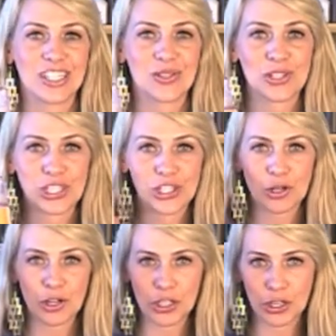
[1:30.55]
So get
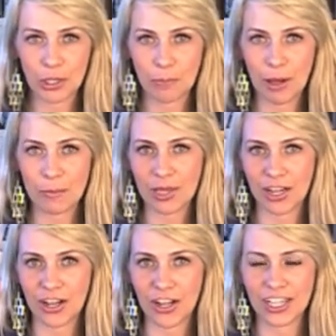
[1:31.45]
your, your little pumpkin
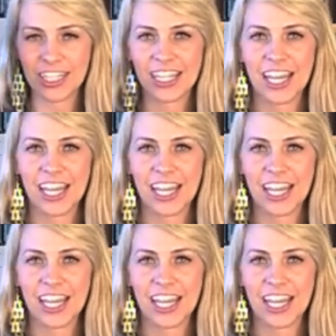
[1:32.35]
on